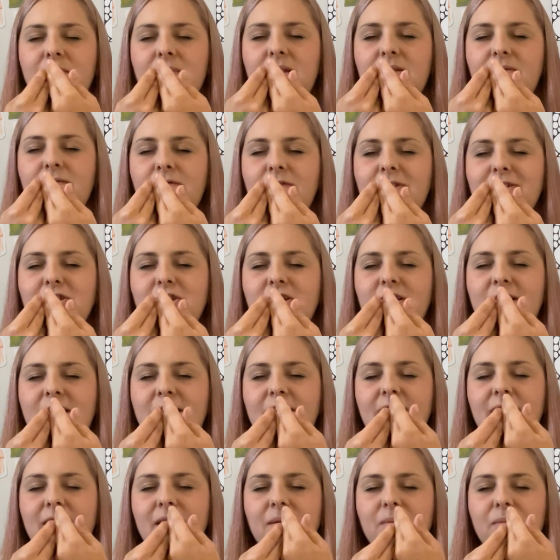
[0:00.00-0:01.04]

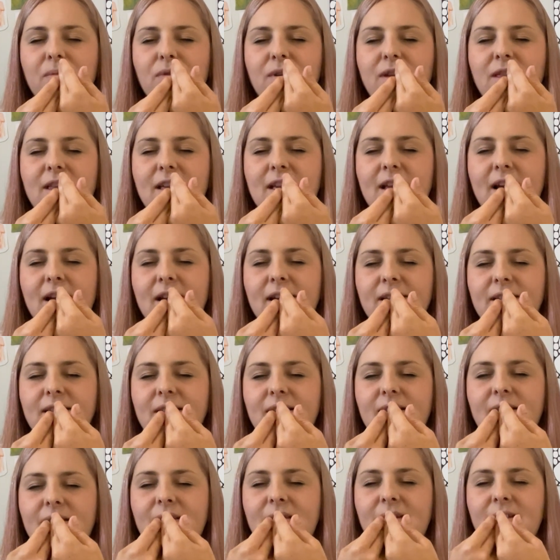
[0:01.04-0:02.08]
envisioning breathing out
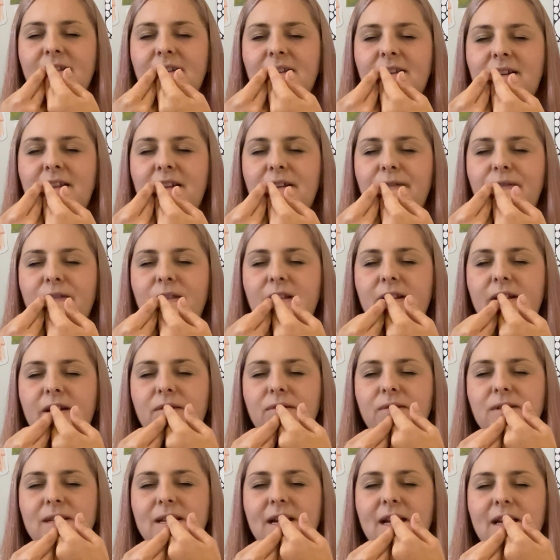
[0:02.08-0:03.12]
any of the
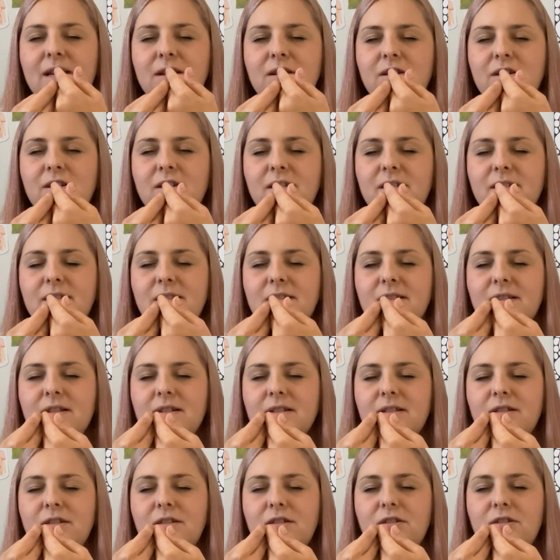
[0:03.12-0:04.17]
little tensions
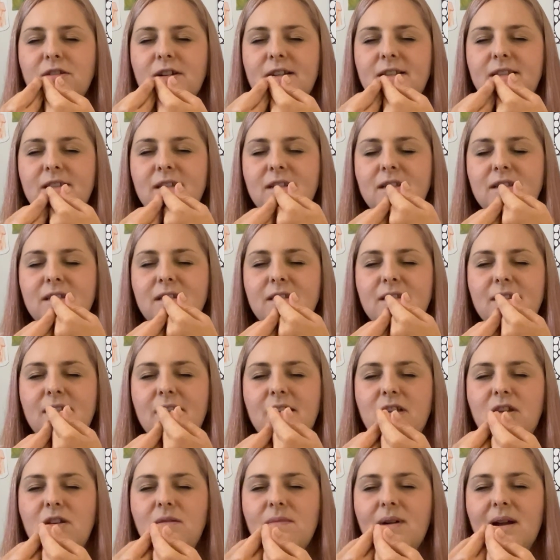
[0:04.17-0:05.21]
and stresses that
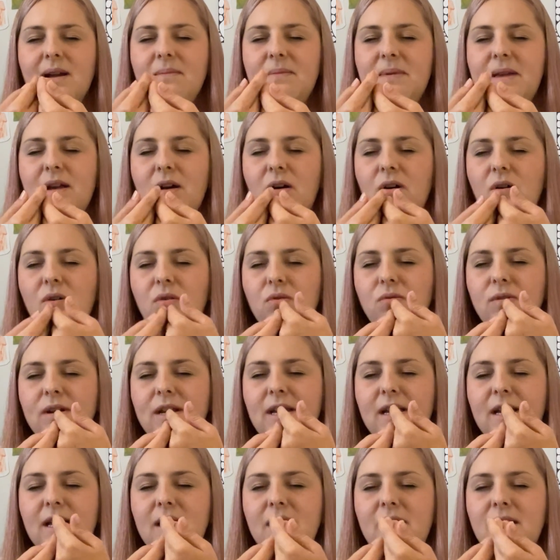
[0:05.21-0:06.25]
you might be
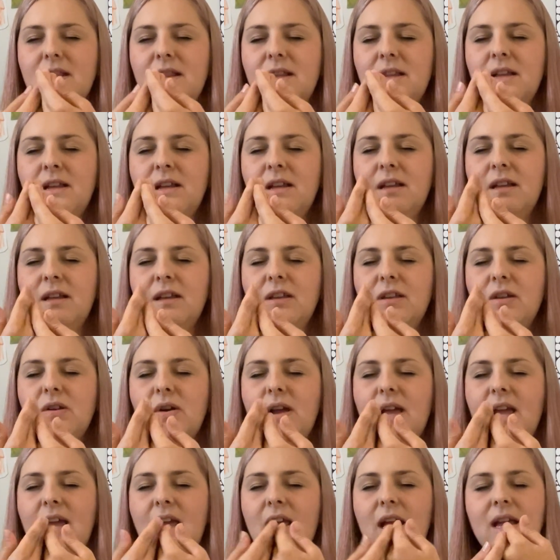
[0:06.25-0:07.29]
holding in your
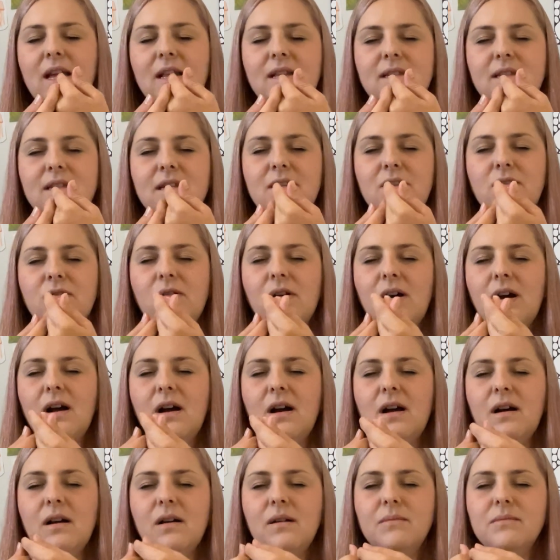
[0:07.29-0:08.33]
hands and your
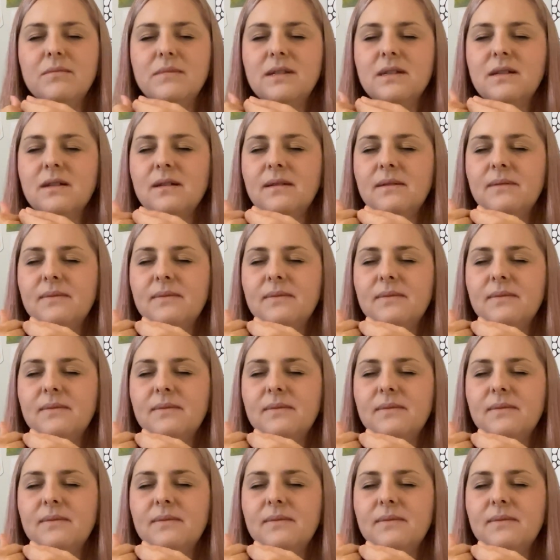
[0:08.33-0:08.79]
arms,